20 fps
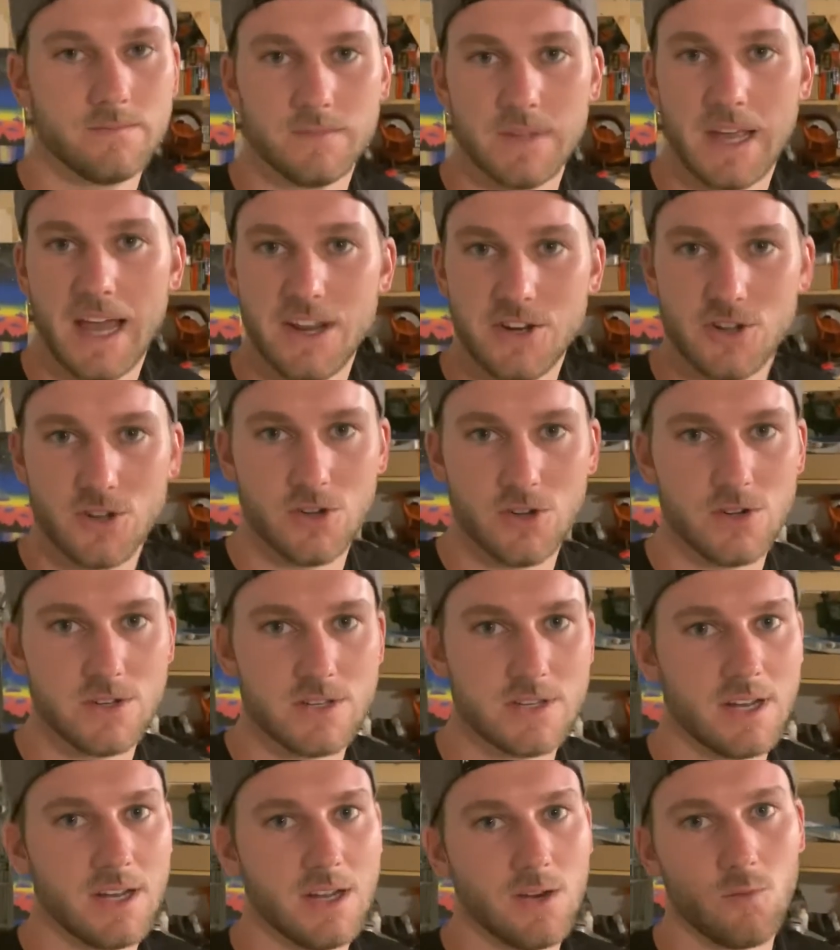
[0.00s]

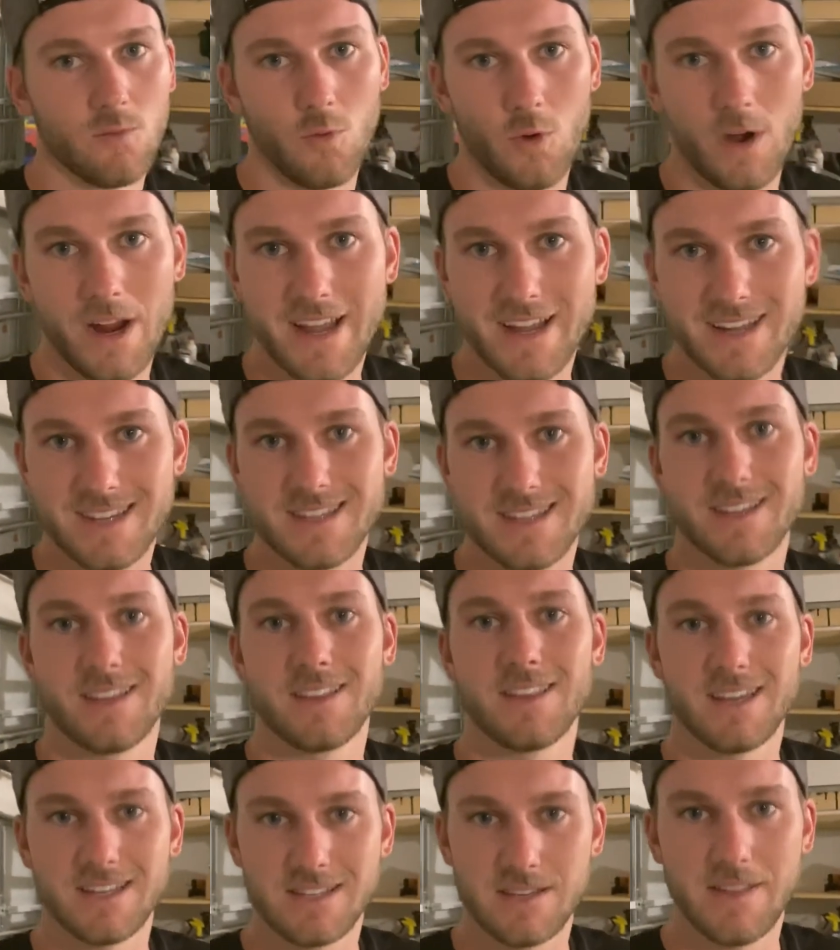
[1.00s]
edgers, rakes,
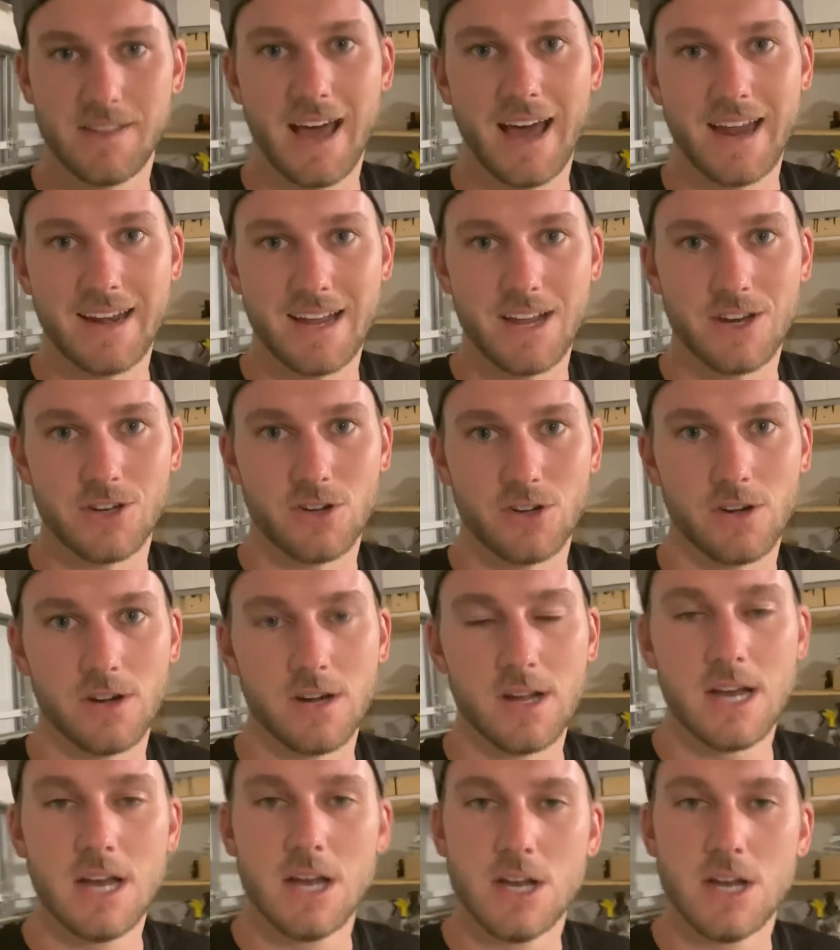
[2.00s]
things of that nature.